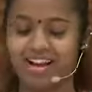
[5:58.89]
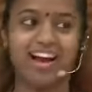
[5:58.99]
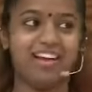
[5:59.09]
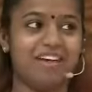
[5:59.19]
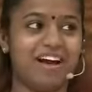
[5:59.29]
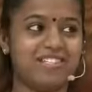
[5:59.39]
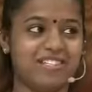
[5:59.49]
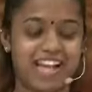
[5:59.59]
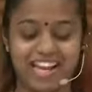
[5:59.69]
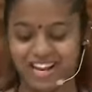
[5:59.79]
I
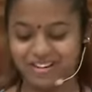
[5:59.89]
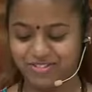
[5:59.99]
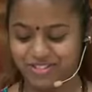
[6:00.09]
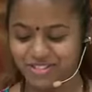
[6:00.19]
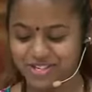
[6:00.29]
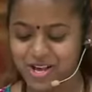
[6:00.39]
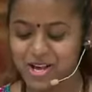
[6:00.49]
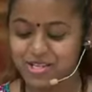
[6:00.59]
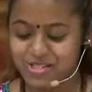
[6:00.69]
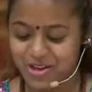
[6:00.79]
just like elephants,
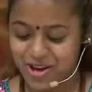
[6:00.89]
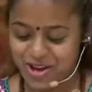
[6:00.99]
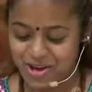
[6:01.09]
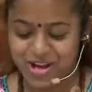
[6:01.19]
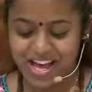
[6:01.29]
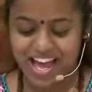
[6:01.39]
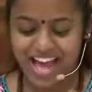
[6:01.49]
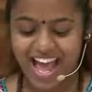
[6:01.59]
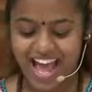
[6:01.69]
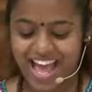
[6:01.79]
so
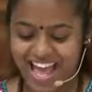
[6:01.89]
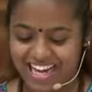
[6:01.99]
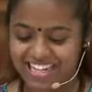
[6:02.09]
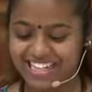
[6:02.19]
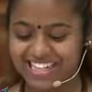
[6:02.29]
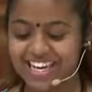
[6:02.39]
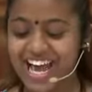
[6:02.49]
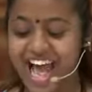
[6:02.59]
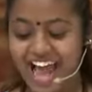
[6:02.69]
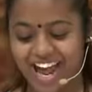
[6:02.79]
and
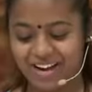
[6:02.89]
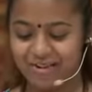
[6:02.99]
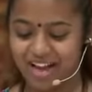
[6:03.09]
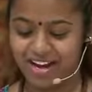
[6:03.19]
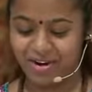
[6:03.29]
I